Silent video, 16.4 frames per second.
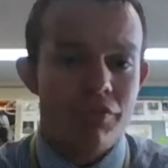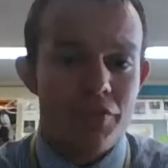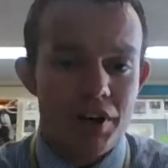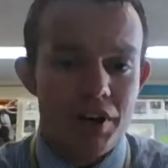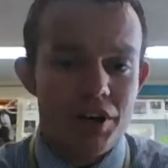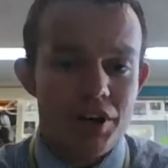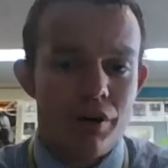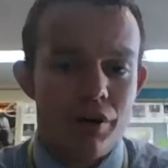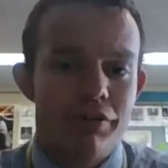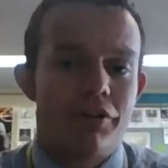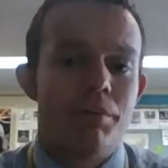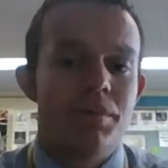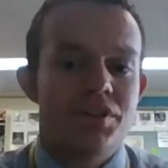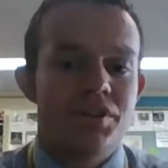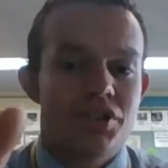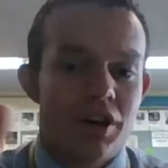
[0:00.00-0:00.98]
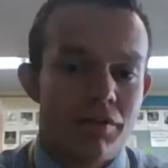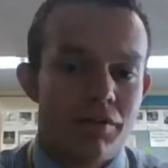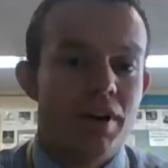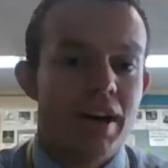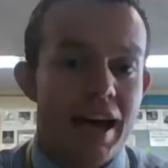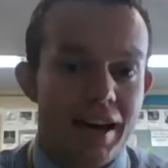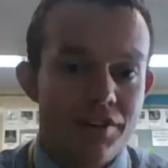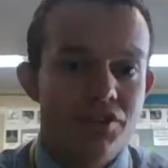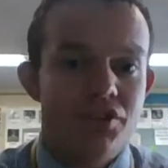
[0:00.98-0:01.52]
video from
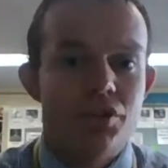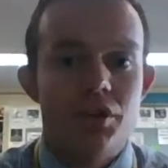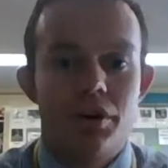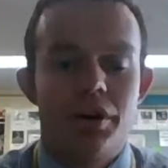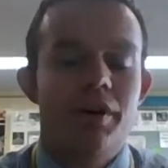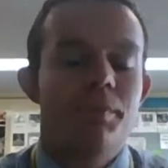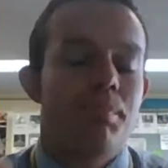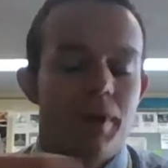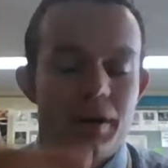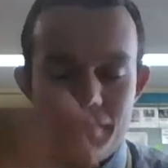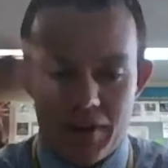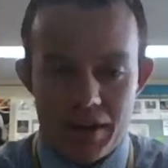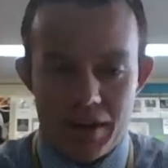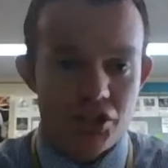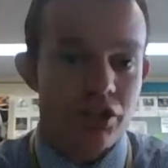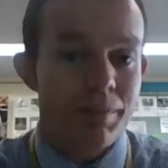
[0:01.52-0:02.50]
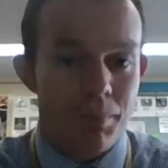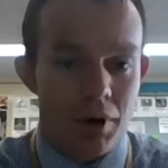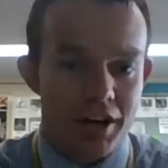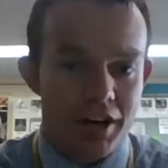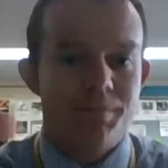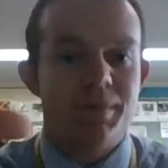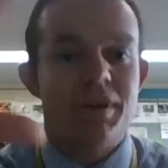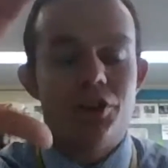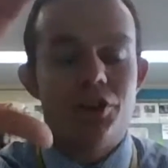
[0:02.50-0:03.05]
Discovery Ed. So you're going to eventually
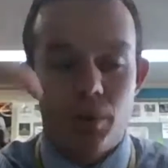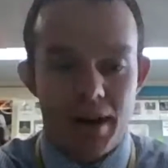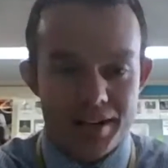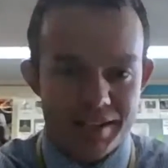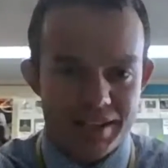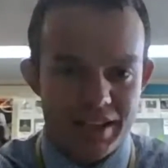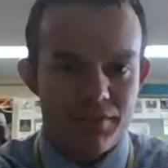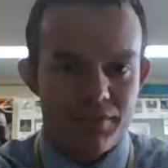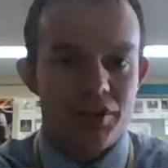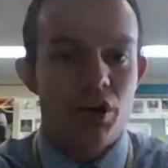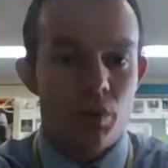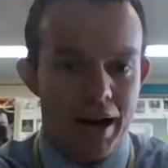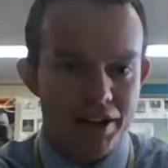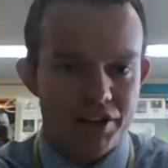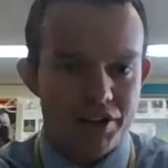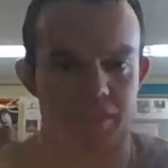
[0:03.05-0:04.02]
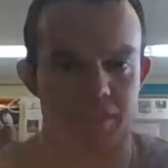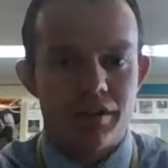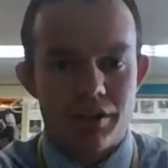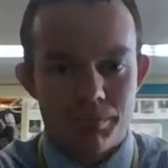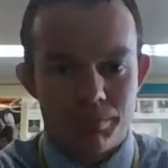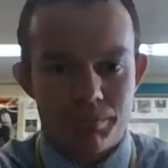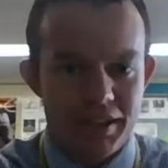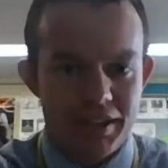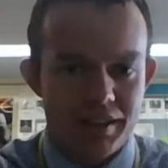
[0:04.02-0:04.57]
pause me and go on to that video, watch it, and
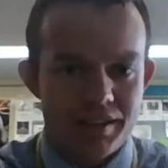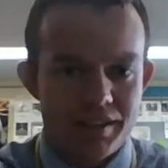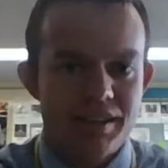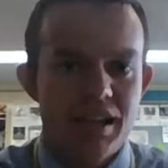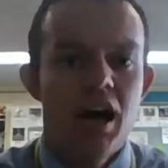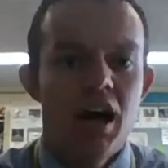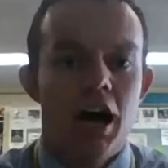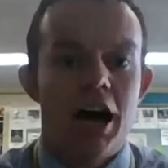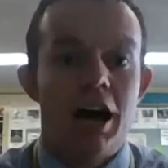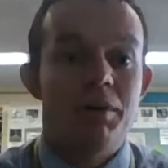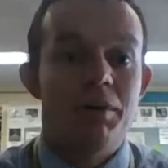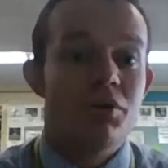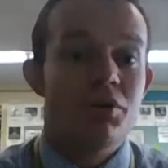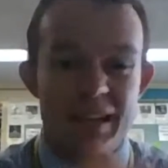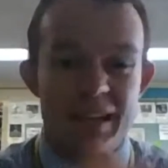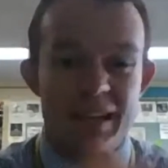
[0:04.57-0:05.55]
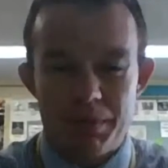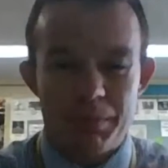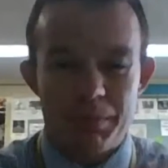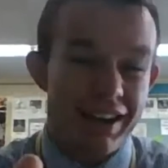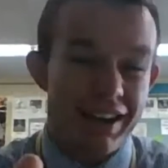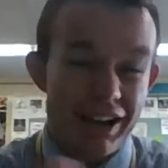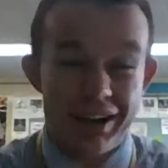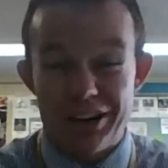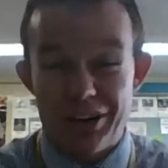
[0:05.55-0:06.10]
complete this. And you'll keep
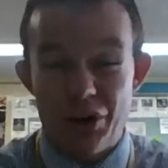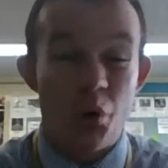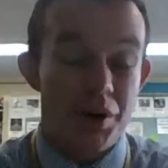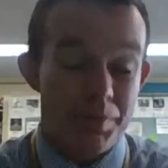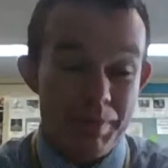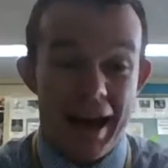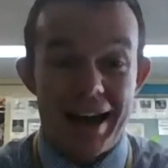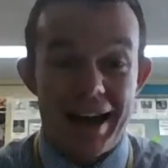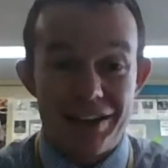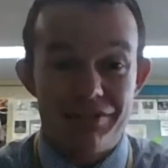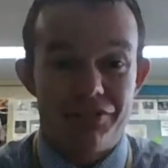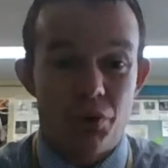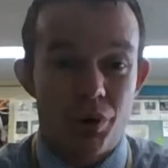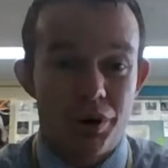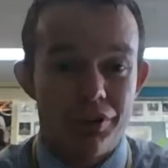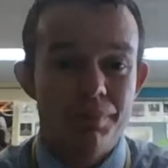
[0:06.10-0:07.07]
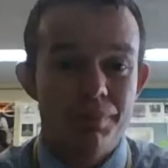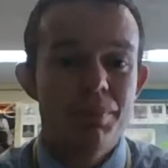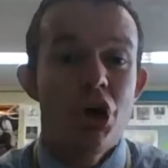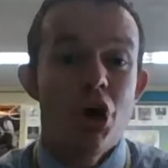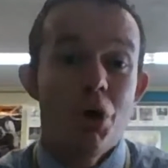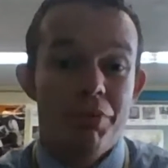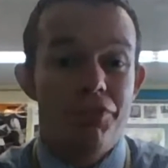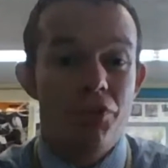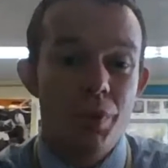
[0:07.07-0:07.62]
going back and forth.
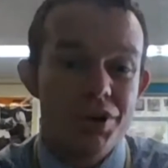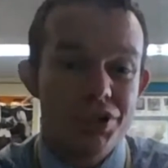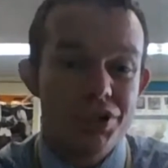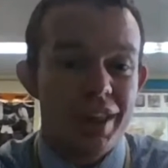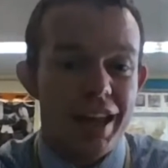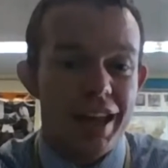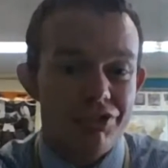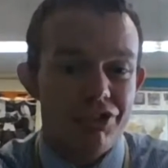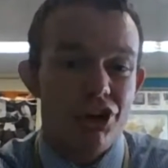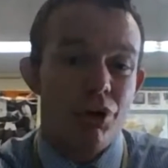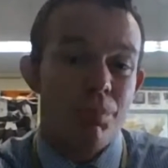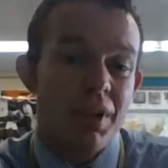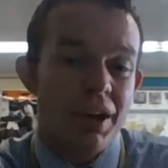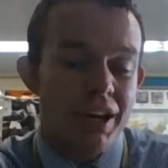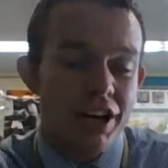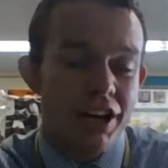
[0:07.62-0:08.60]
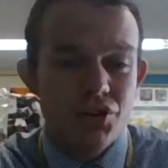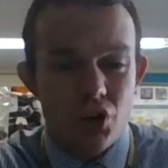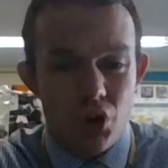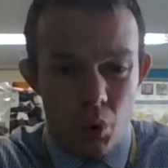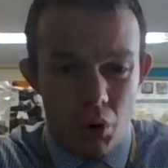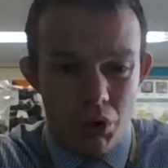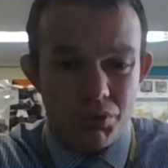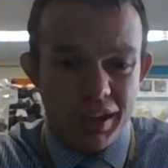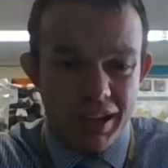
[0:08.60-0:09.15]
Before we do that, though, here's a
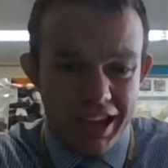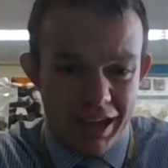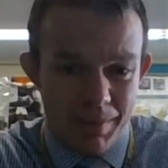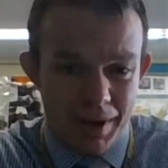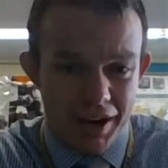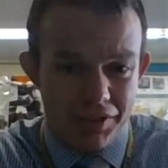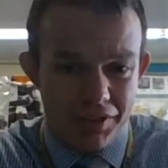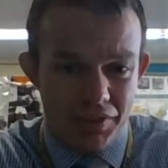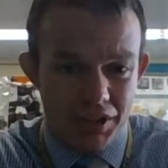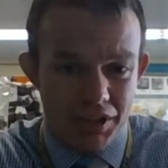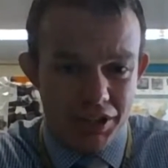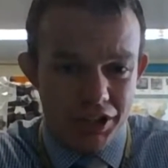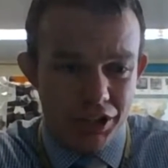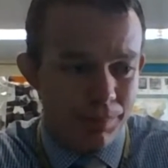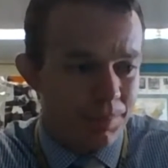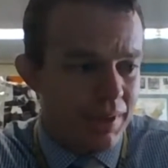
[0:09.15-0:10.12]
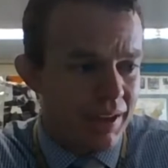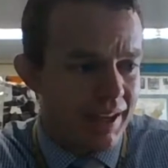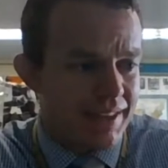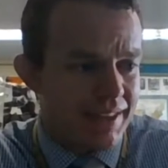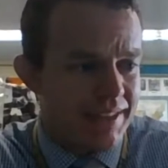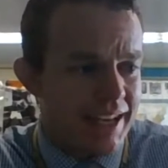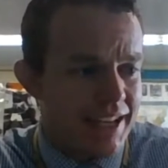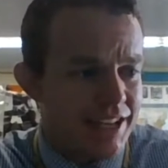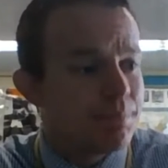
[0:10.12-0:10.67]
quote that came out of the video.
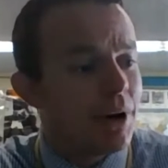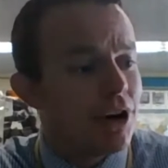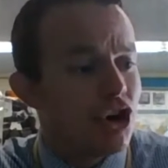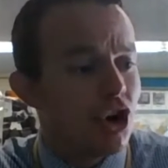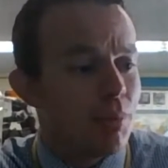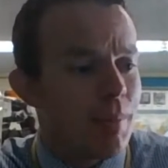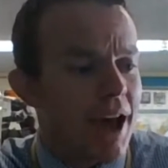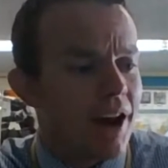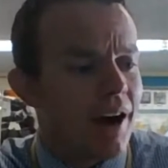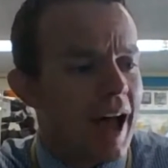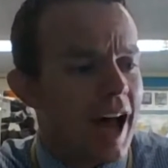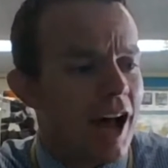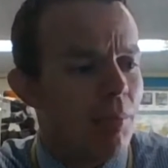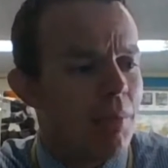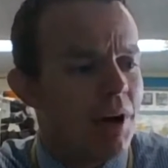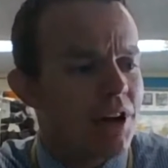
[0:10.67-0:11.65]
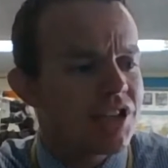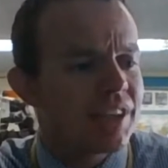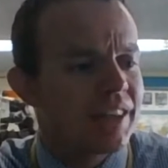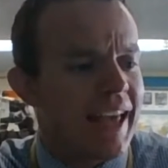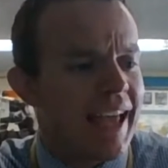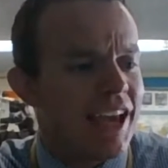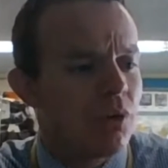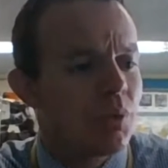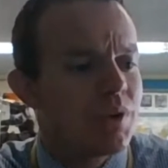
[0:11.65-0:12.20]
It says, "But no matter how much
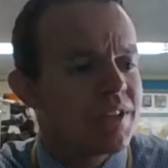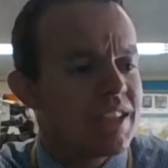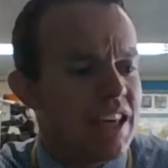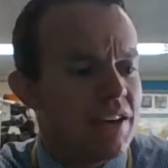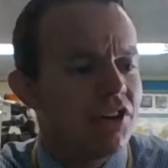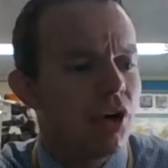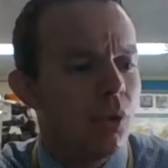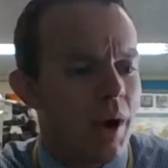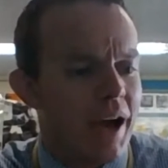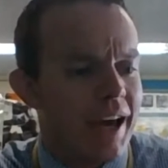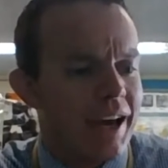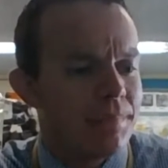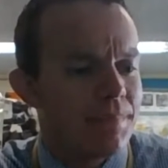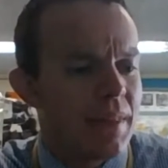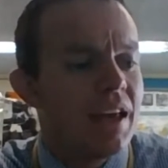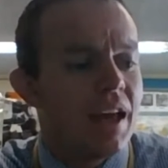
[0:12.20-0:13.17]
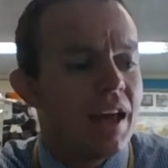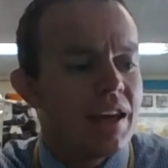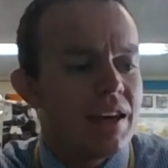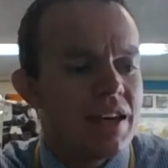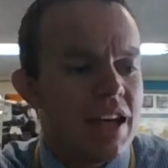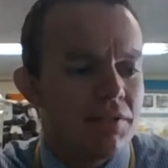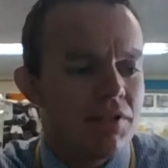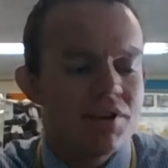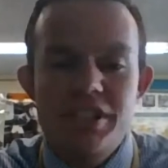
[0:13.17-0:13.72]
land was given away, it
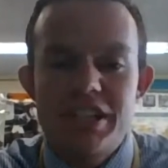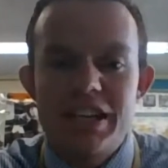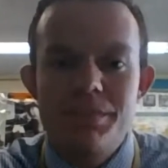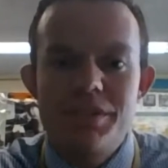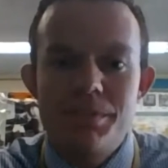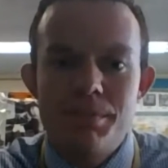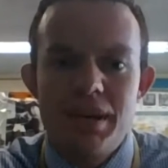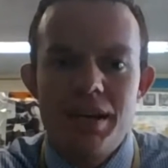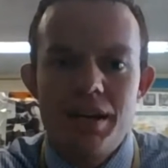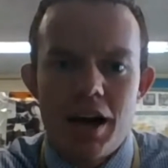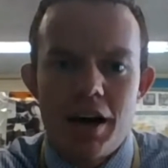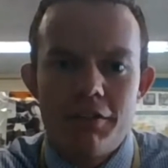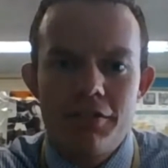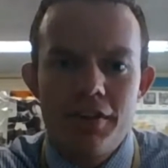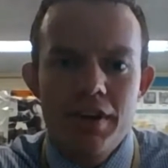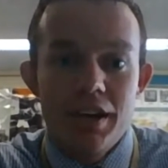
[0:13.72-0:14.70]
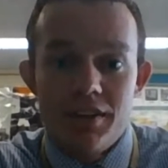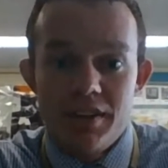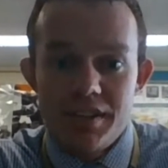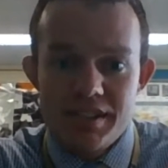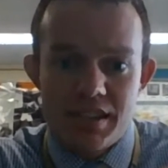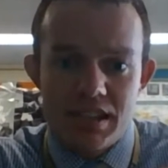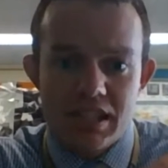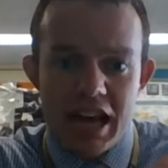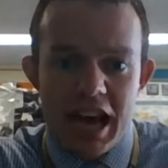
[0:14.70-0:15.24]
never seemed to be enough." And this is
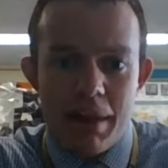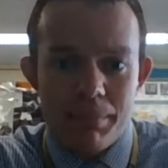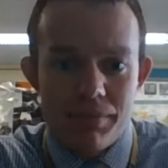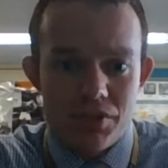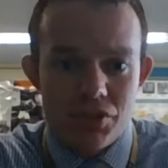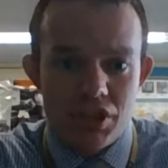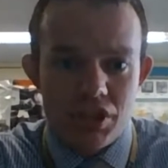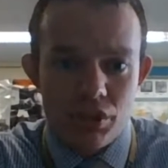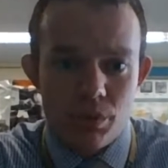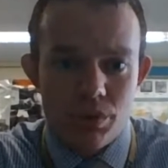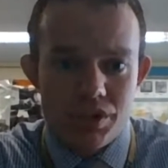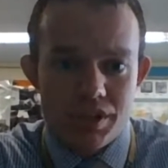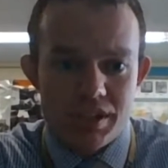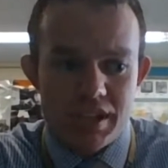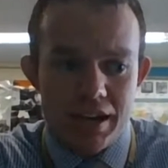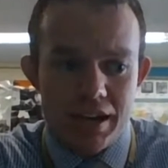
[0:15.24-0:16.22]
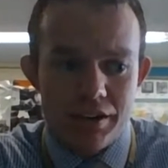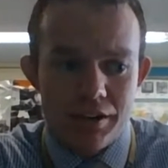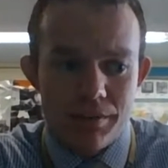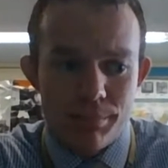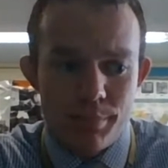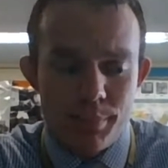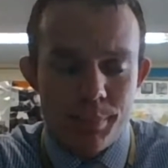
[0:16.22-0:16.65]
at the top of the sheet you were just handed.